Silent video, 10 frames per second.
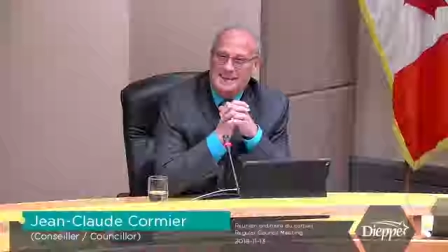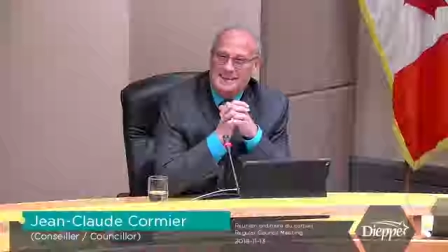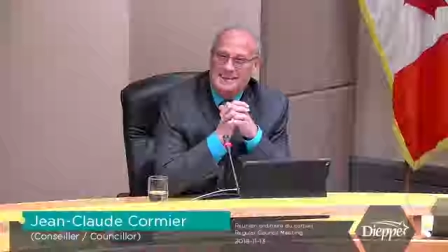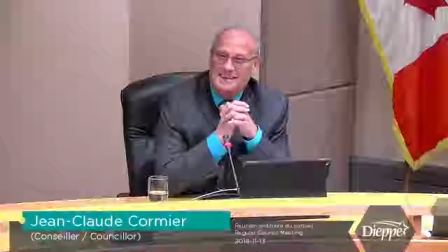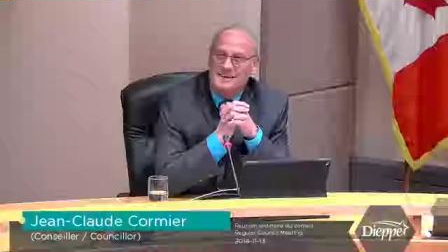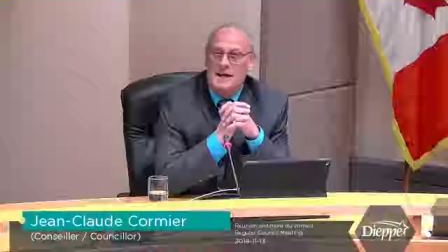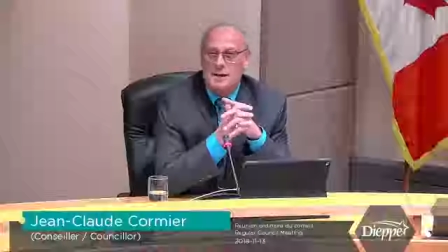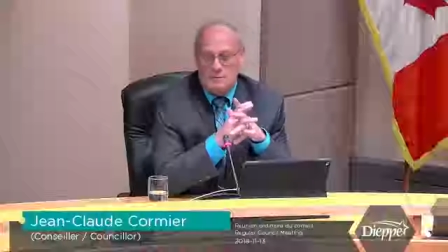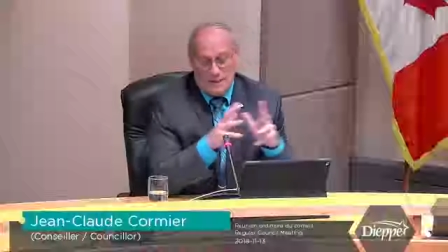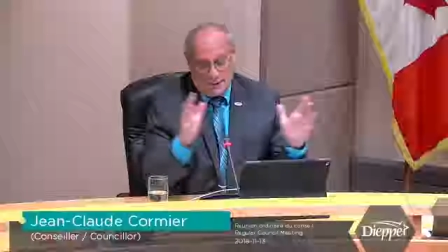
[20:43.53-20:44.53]
they don't
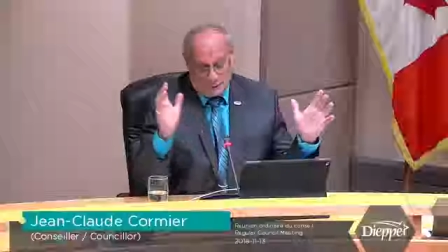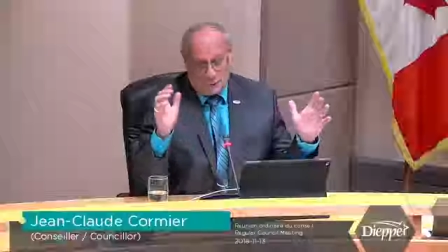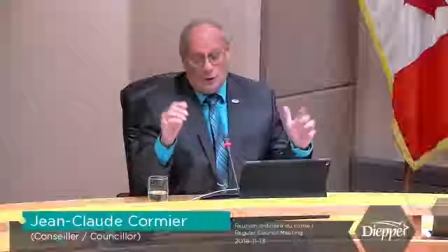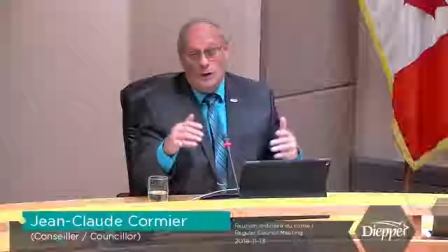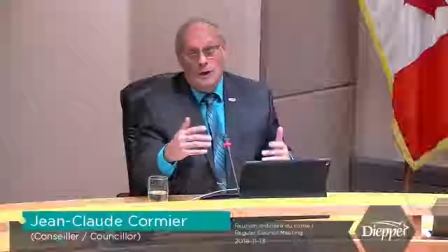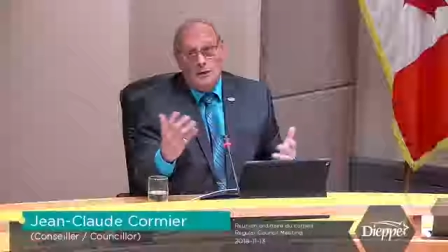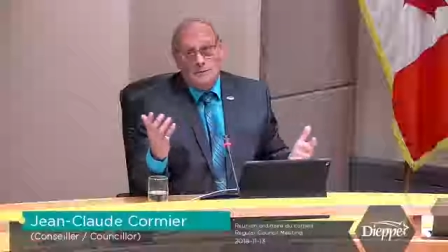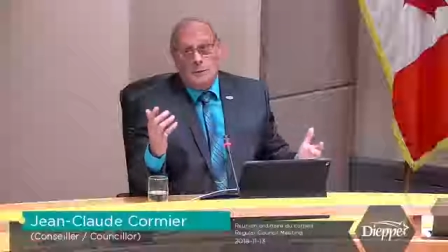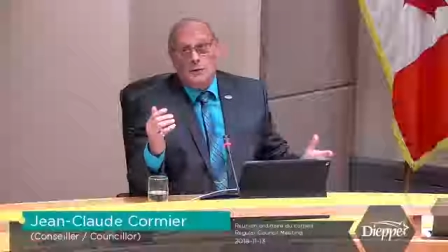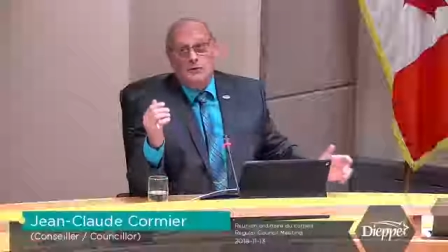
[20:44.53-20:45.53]
have the same type
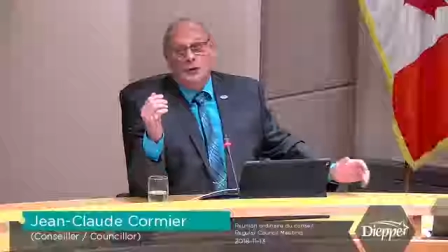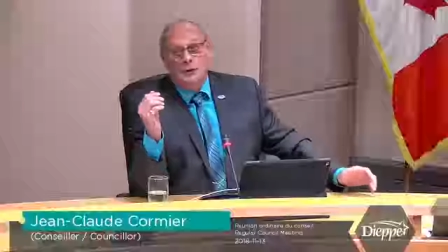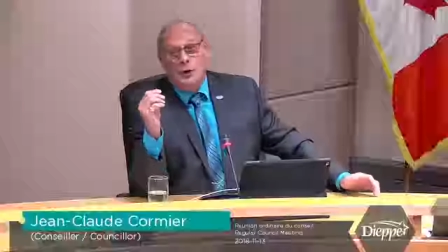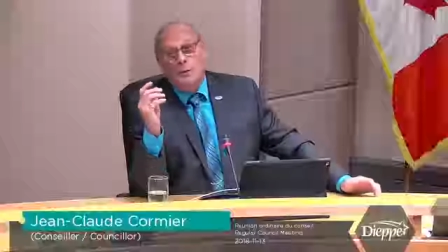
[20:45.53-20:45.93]
of